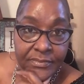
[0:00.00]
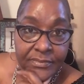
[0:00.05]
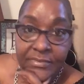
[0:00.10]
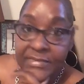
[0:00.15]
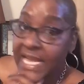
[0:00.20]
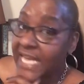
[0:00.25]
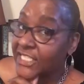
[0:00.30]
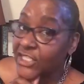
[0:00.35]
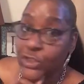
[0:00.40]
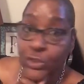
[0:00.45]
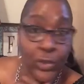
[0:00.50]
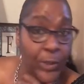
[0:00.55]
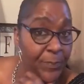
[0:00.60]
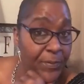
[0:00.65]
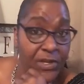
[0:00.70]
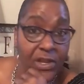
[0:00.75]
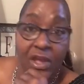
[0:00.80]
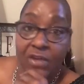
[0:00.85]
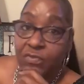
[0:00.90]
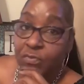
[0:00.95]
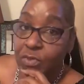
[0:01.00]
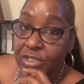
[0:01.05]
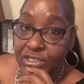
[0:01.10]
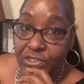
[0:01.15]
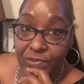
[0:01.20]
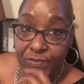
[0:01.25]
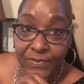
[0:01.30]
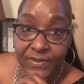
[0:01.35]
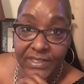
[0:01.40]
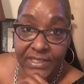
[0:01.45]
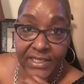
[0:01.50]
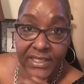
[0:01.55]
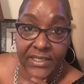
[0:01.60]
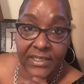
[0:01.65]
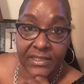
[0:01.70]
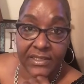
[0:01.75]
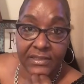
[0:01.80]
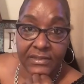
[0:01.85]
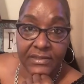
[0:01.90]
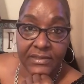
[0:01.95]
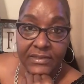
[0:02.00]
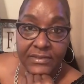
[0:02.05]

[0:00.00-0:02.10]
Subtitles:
not tripping off what you think.